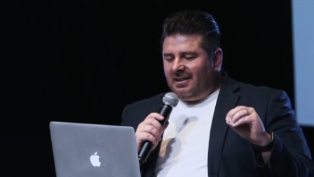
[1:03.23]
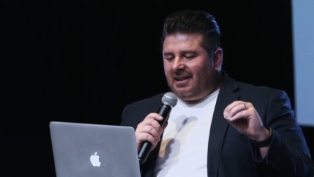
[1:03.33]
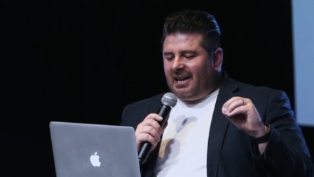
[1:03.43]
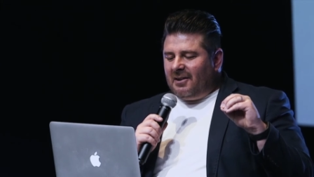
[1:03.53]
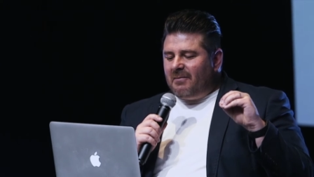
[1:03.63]

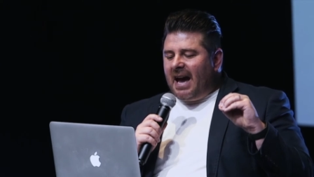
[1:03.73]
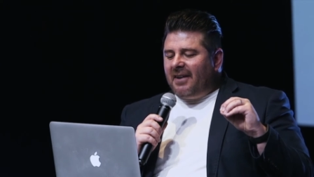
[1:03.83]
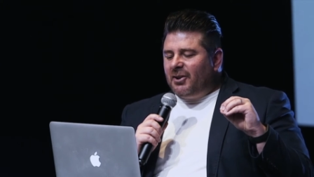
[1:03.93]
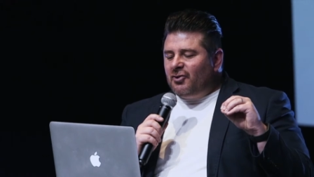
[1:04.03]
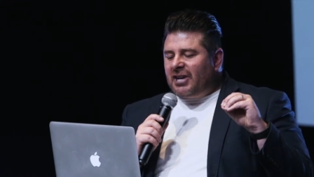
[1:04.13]
in
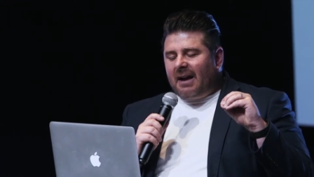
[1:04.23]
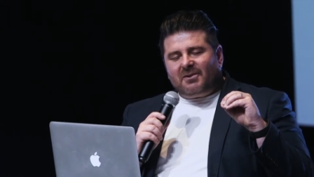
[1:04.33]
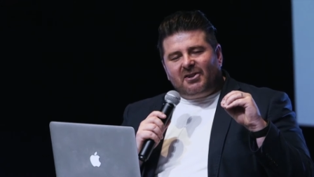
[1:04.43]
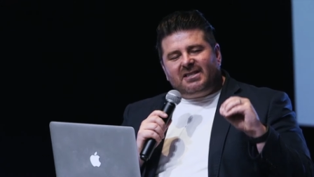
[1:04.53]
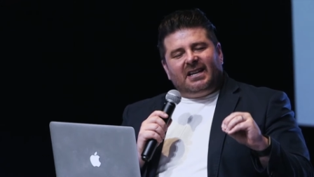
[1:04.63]
Matthew
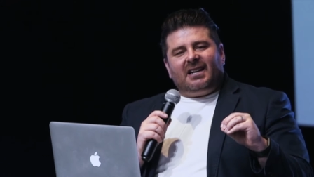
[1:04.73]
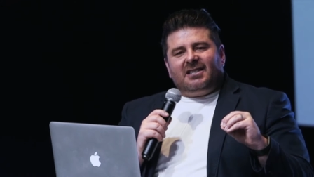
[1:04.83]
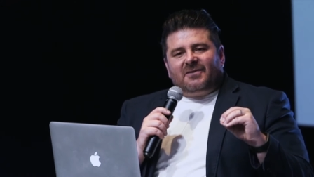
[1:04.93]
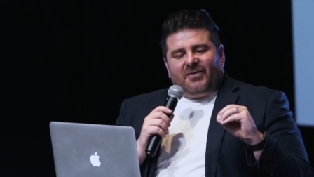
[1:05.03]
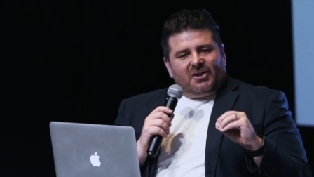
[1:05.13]
chapter
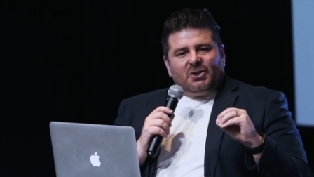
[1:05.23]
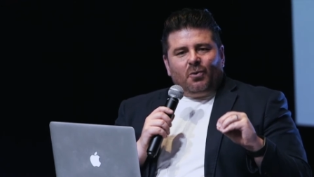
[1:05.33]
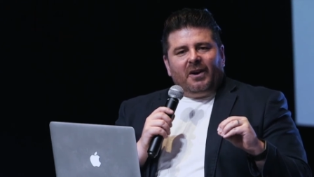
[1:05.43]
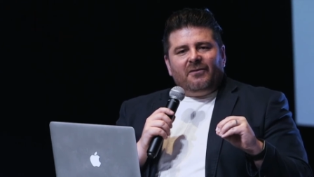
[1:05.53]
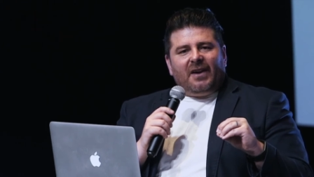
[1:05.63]
6, verse
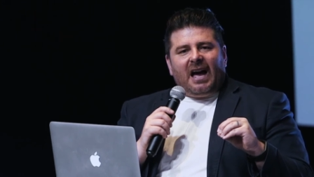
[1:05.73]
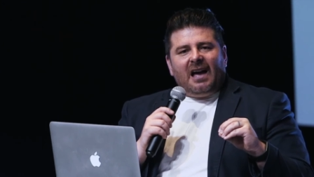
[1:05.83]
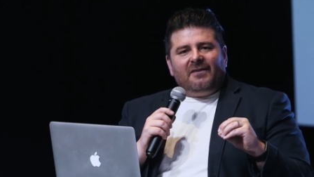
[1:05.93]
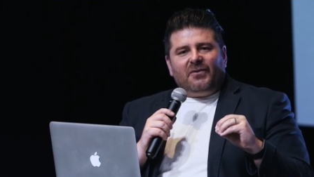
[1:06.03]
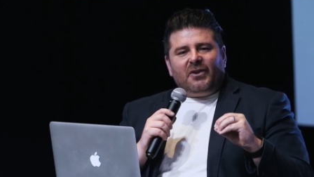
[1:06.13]

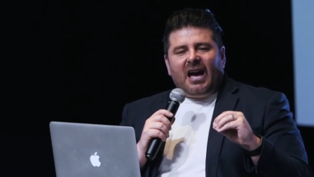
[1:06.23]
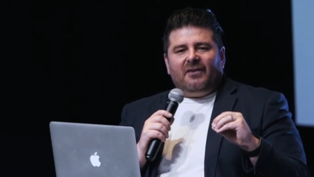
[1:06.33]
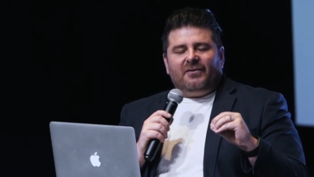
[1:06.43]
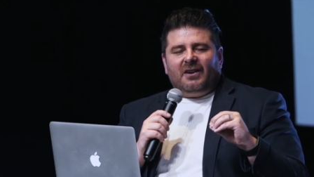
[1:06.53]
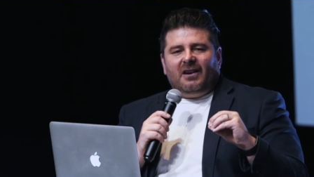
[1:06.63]
25, if you
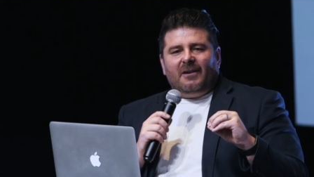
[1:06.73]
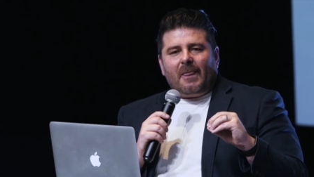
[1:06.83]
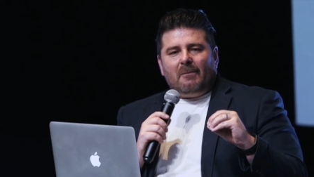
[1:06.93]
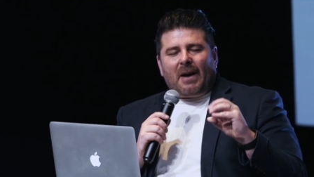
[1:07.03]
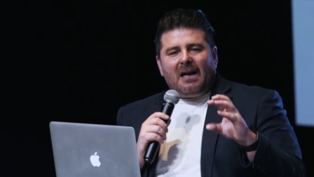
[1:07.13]
have
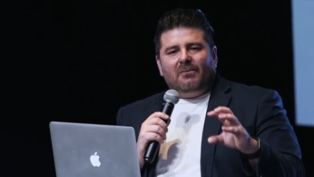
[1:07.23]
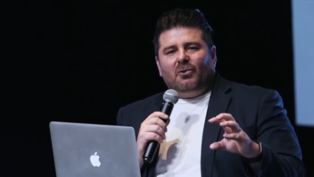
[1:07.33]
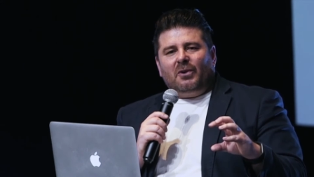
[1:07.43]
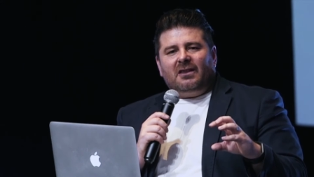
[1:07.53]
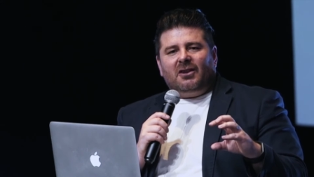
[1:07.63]
a Bible
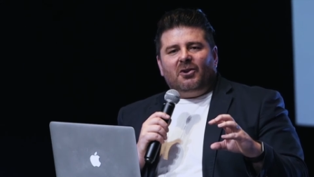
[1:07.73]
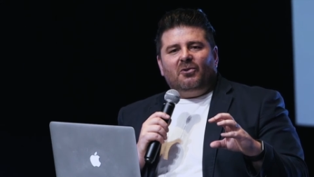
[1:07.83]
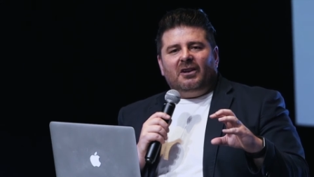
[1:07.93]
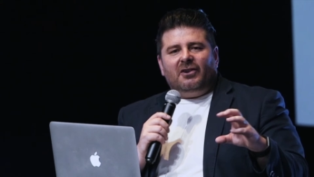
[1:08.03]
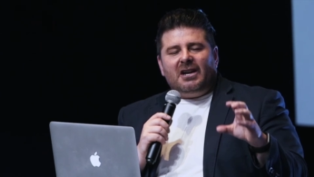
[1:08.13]
with you
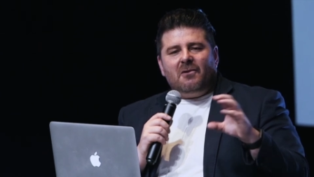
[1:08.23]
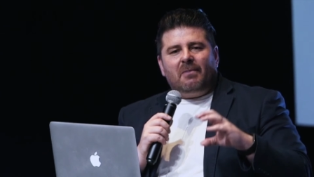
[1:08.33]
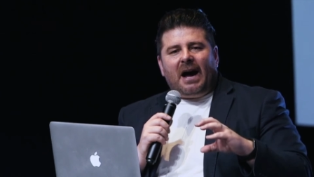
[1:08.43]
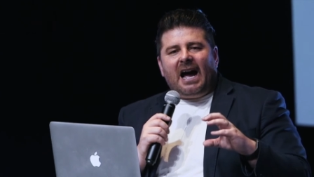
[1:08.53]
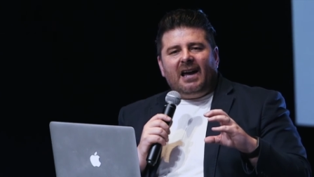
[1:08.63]
or
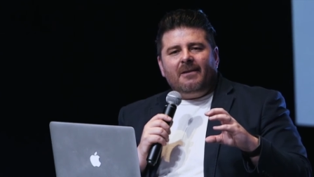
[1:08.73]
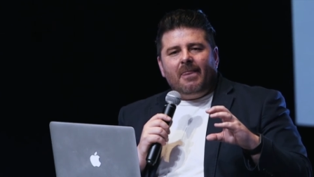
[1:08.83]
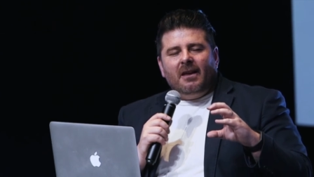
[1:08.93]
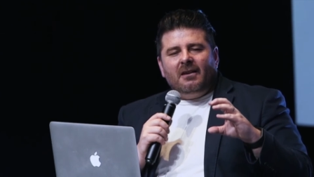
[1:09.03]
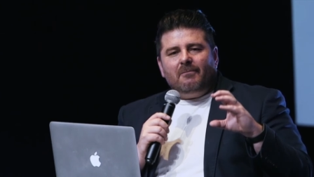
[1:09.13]
nearby,
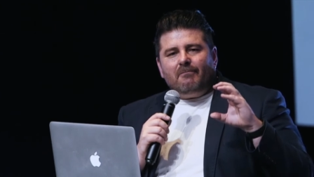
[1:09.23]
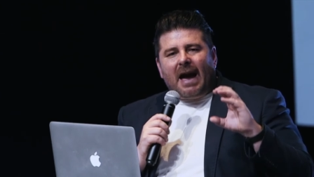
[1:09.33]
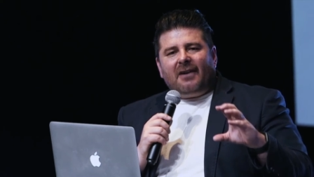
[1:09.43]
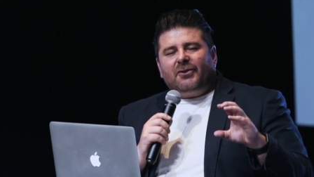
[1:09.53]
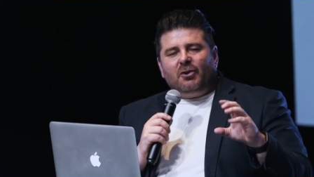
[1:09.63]

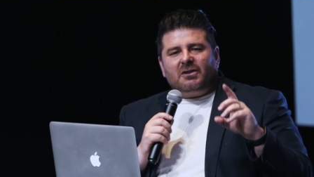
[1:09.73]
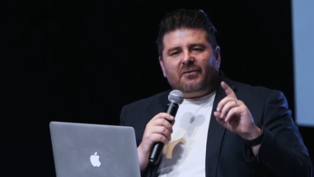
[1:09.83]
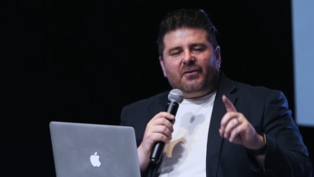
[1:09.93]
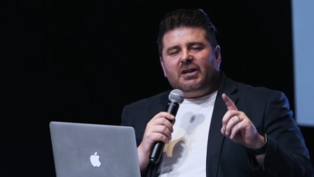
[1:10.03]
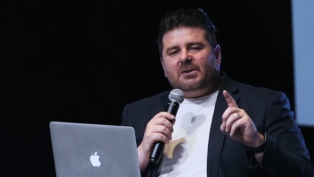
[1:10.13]
Matthew, it's the
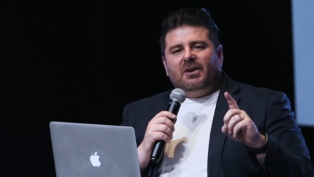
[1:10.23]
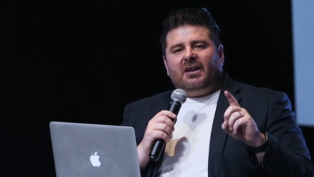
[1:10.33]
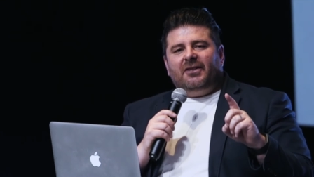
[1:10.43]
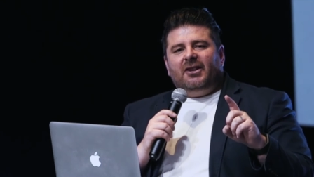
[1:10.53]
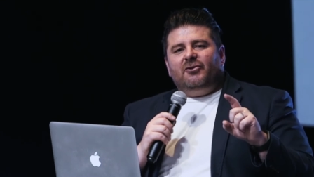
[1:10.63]
first book
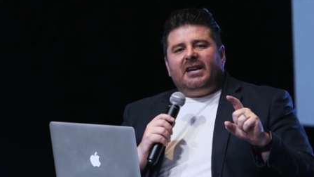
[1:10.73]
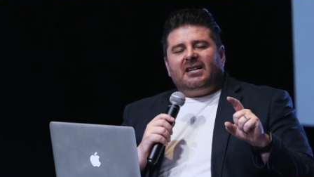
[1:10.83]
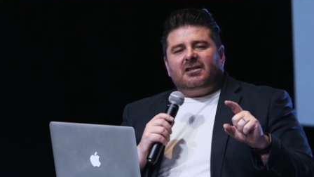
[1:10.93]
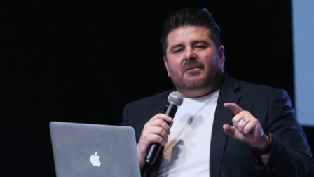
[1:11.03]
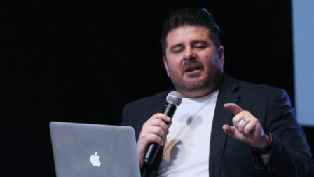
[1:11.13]
in the New
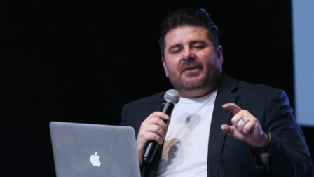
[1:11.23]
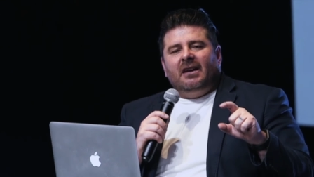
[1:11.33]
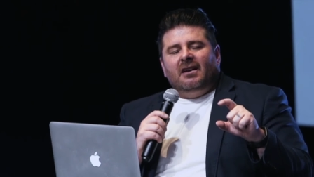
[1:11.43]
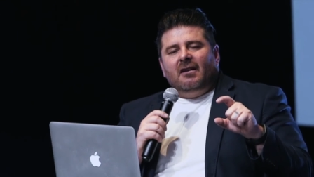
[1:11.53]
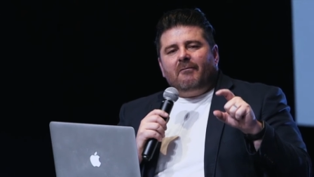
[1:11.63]
Testament.
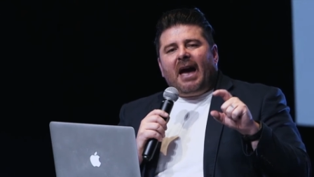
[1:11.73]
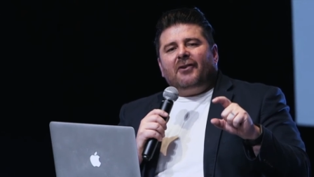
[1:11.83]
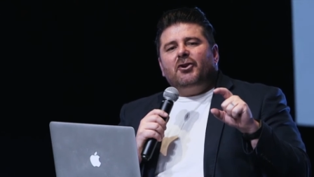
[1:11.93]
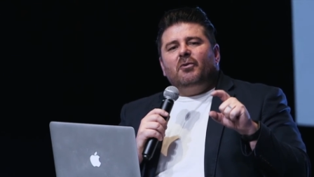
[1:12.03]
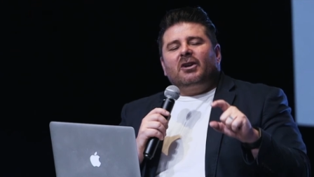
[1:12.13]

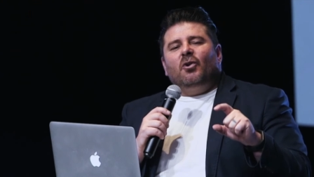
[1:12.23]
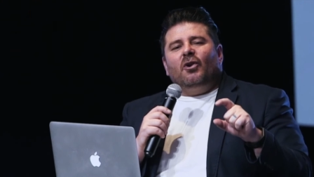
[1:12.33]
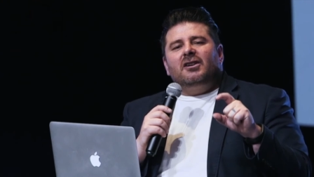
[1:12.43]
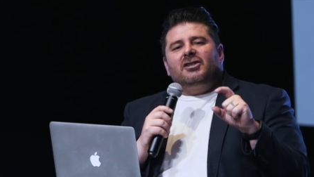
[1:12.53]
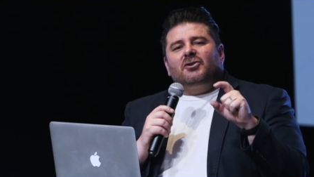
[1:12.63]
Matthew
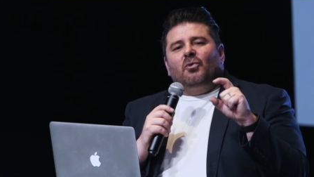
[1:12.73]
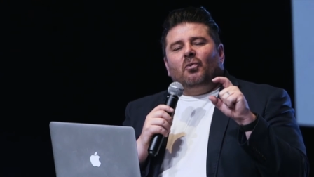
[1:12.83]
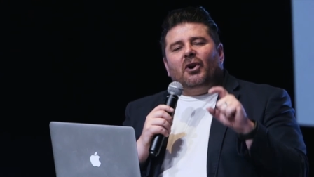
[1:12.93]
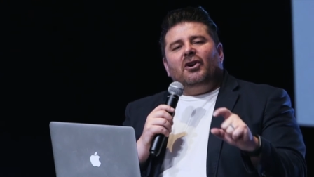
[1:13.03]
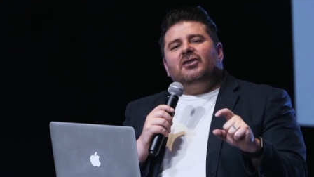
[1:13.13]
records the
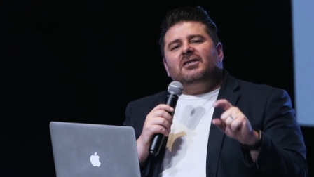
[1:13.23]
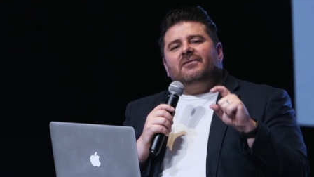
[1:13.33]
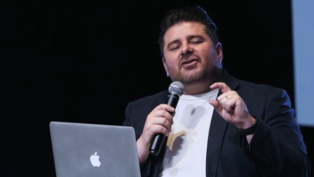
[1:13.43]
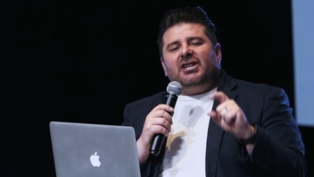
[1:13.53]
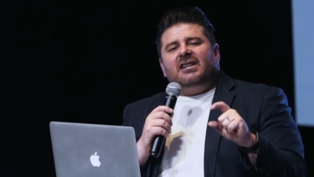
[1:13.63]
words of
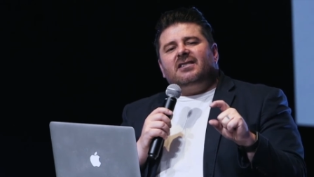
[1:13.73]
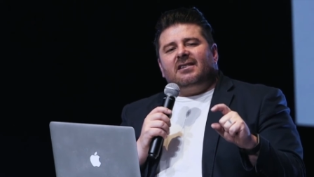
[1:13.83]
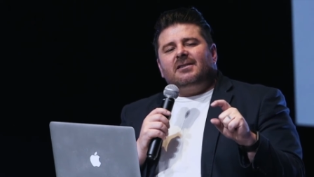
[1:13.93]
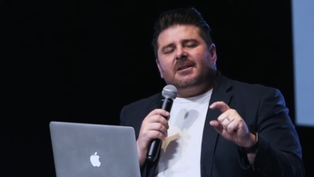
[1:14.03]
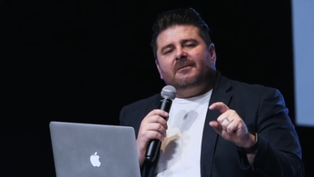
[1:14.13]
Jesus